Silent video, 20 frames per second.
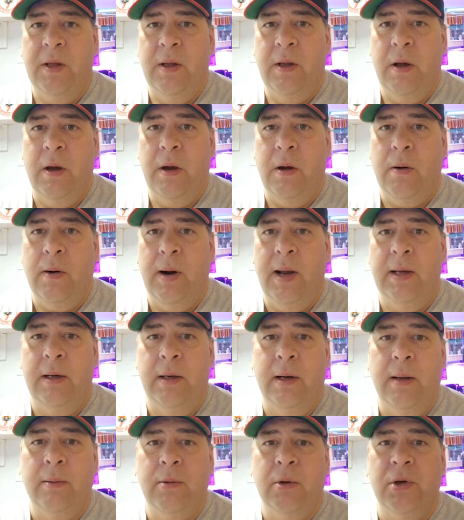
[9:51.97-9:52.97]
All right,
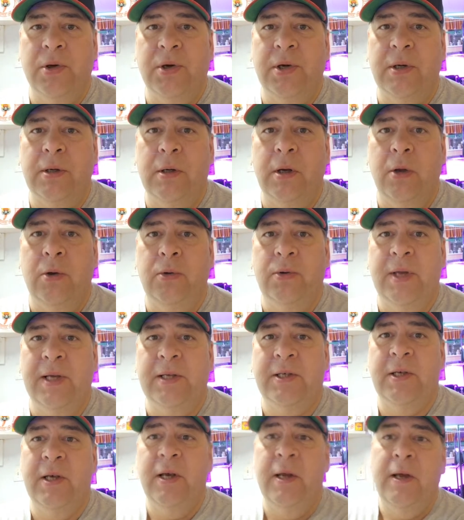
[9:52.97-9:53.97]
I'm going to conclude
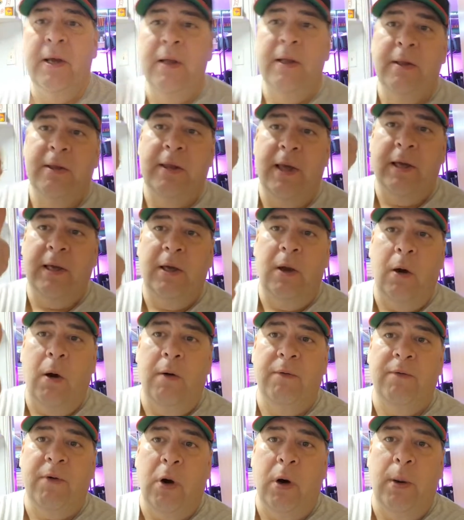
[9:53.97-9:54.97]
this. Thank you
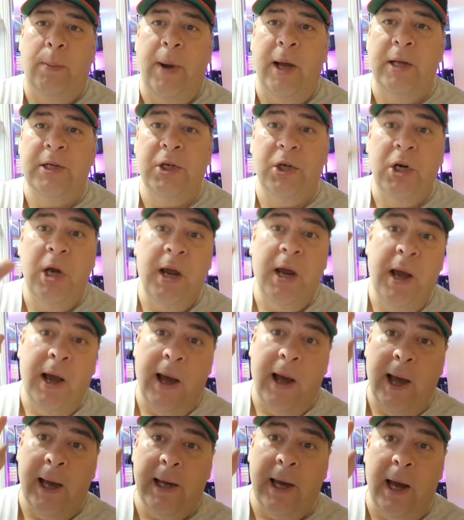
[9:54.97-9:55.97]
all very much.
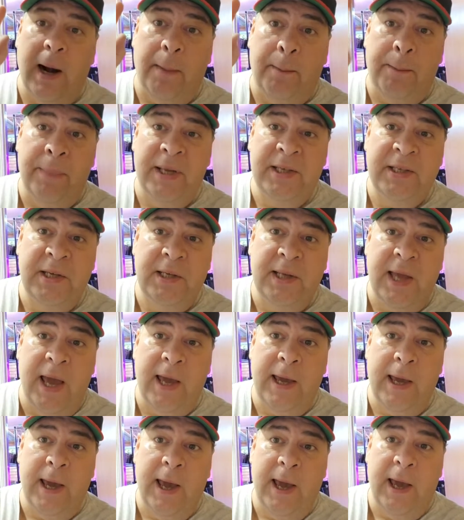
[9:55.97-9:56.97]
I got a busy
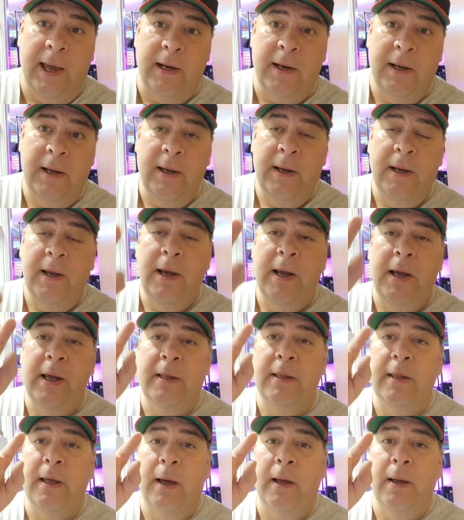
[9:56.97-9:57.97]
day ahead,
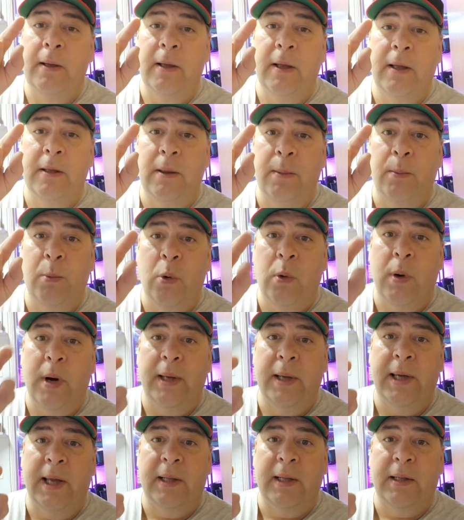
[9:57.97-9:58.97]
and the more
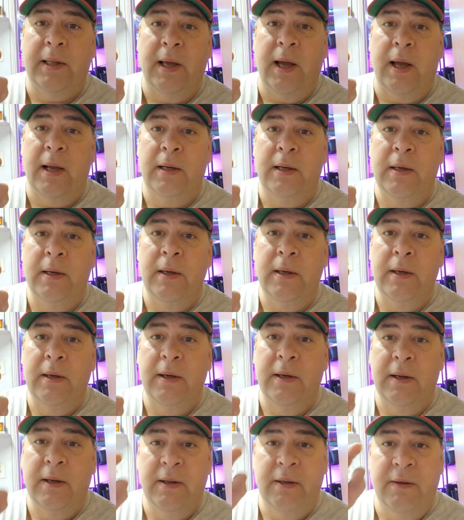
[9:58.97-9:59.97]
I get done,
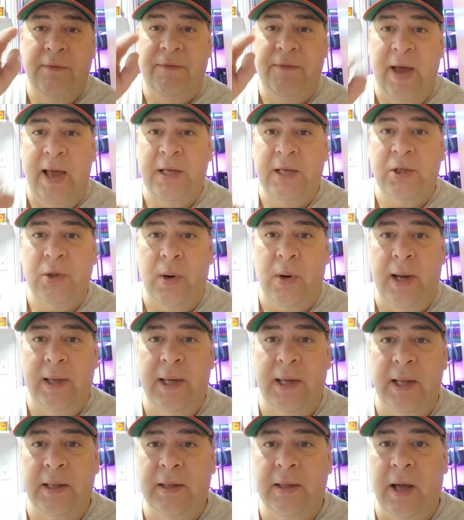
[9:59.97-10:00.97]
and the faster I
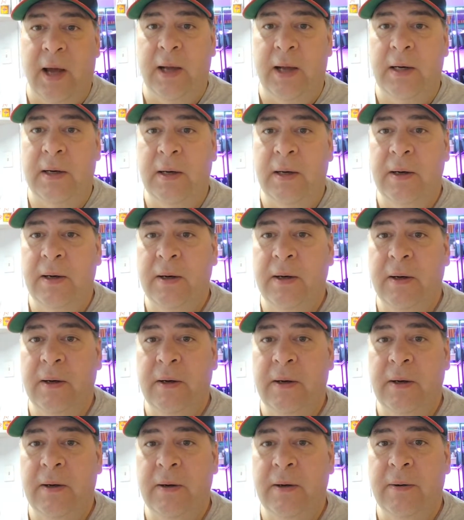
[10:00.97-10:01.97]
get done,
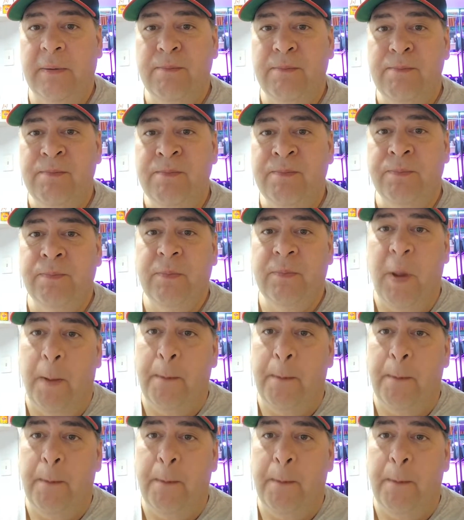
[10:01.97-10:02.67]
the